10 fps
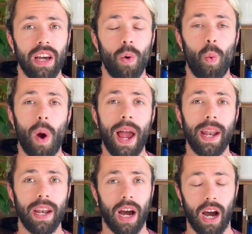
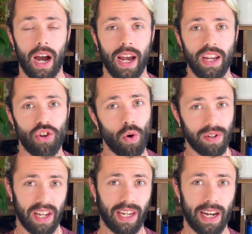when I don't
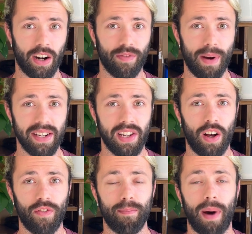take care of
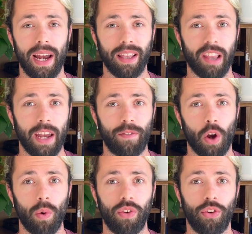myself, my life
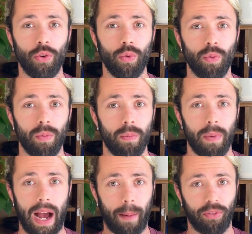goes to
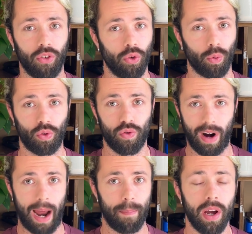absolute
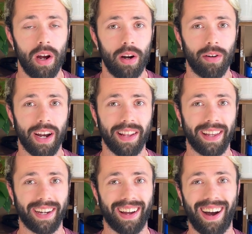crap, right? Like